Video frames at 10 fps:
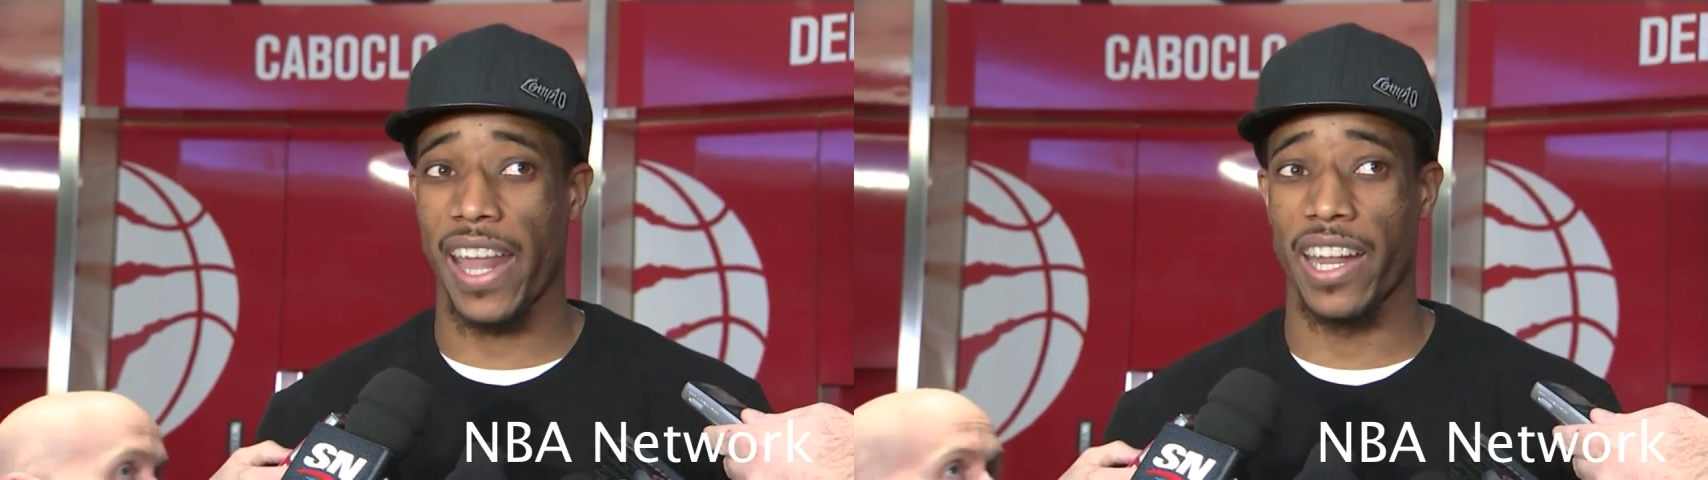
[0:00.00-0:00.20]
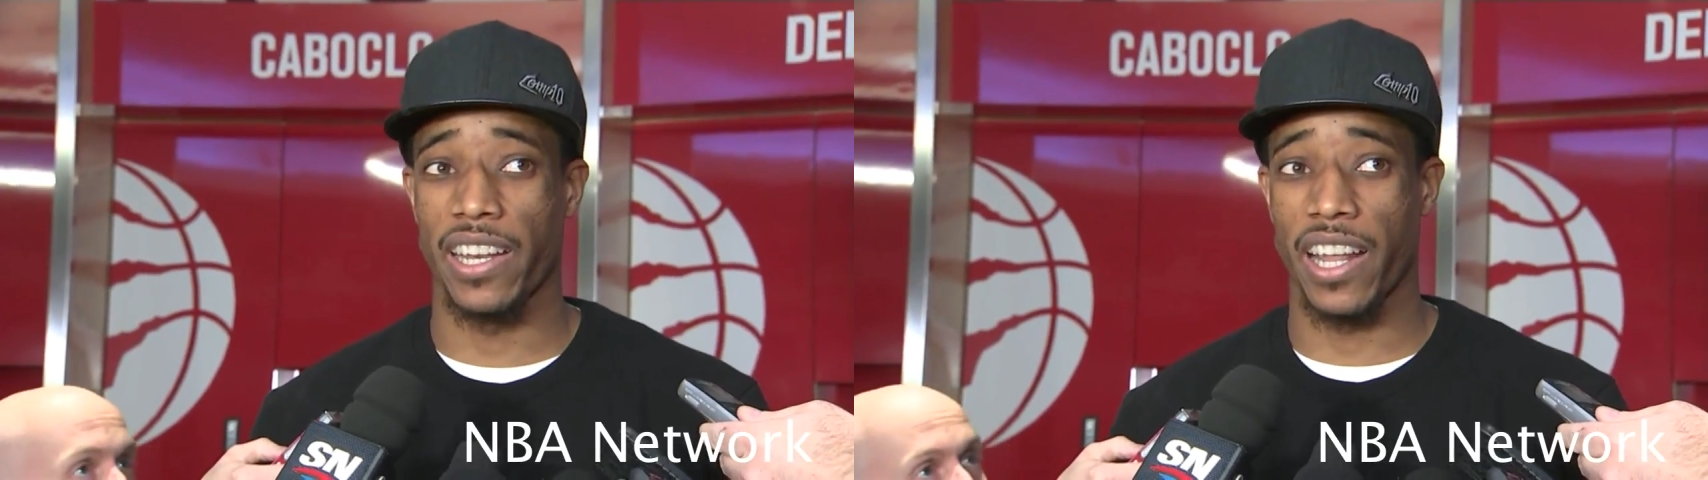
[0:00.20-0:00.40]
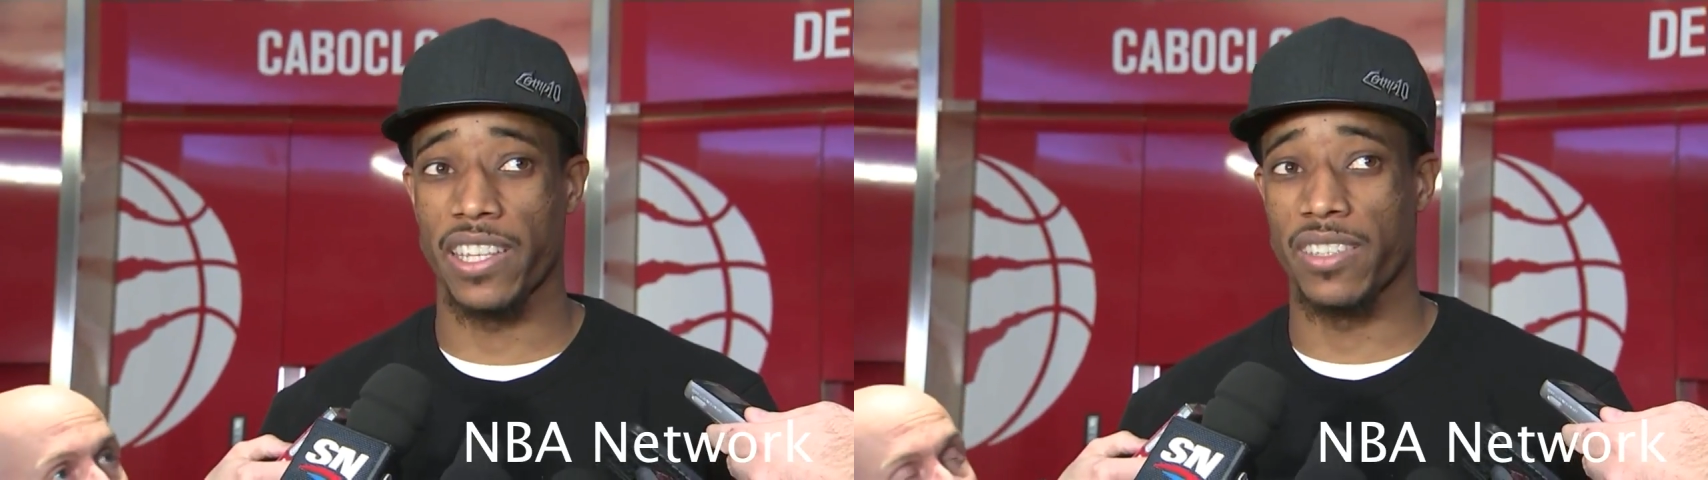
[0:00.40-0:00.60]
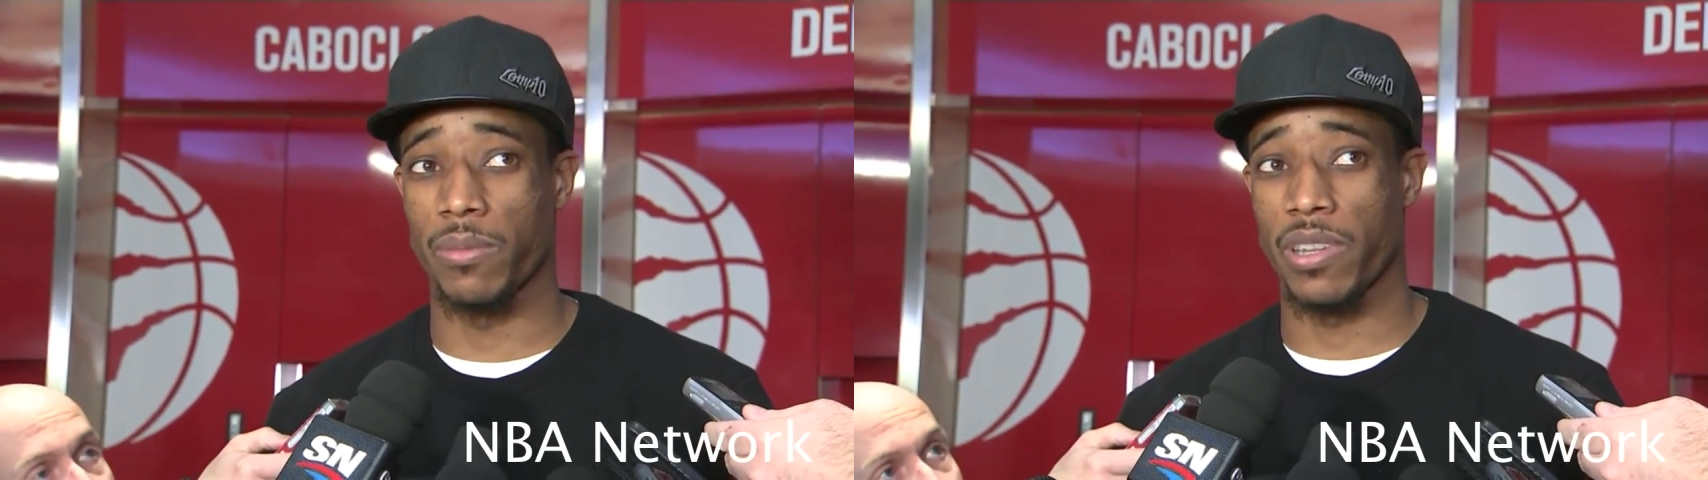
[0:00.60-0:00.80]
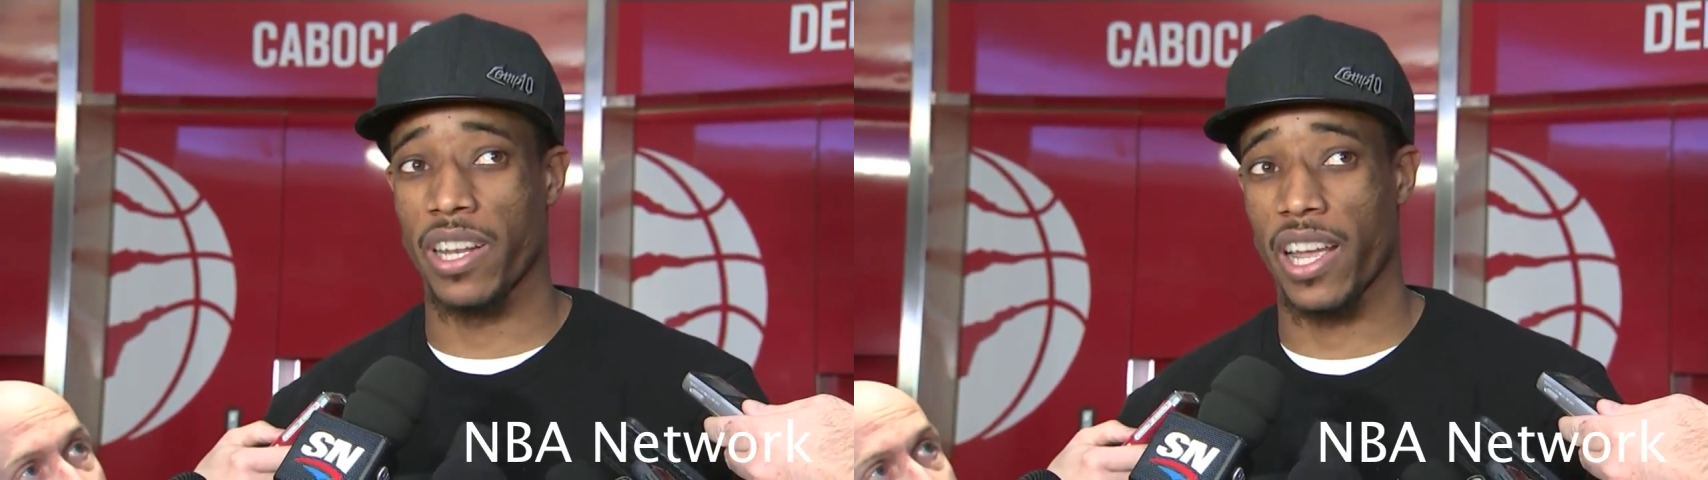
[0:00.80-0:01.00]
added, not
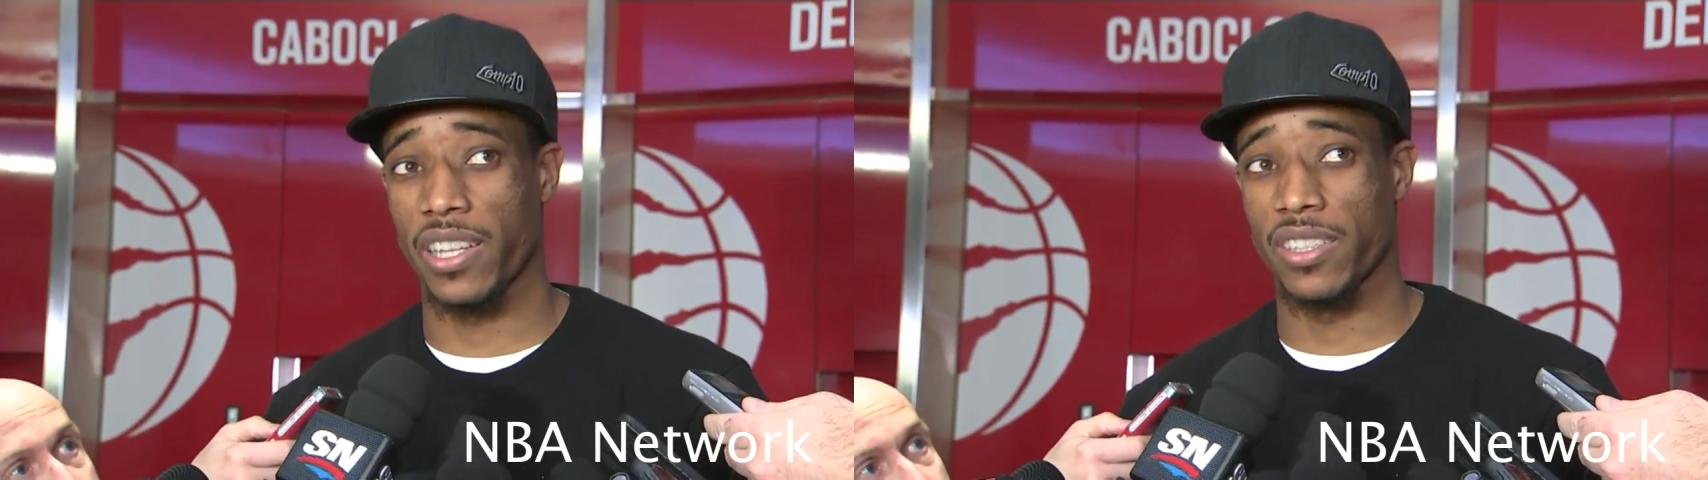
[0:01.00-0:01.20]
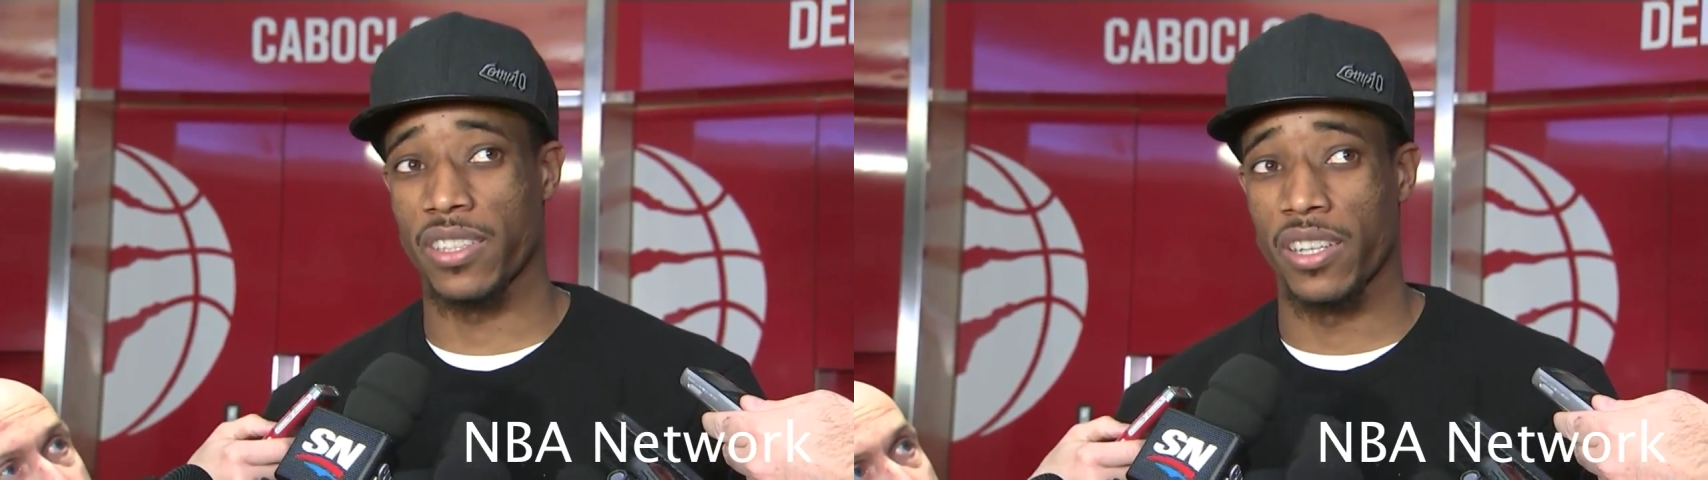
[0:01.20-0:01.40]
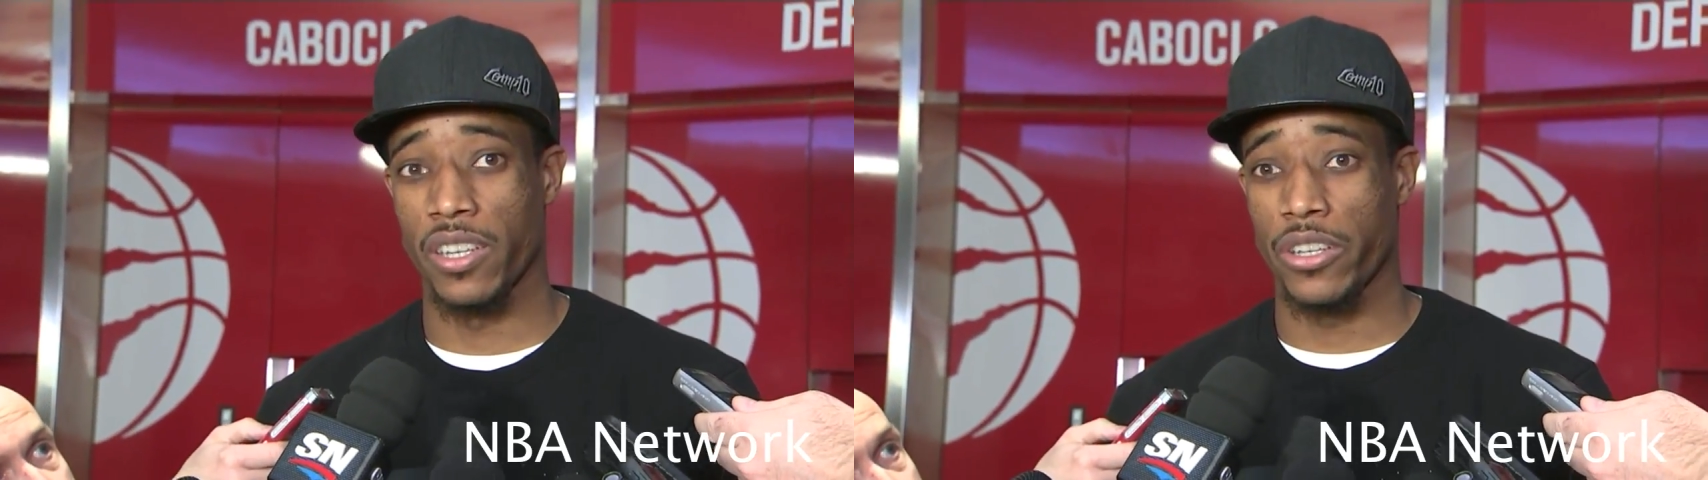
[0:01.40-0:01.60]
something that's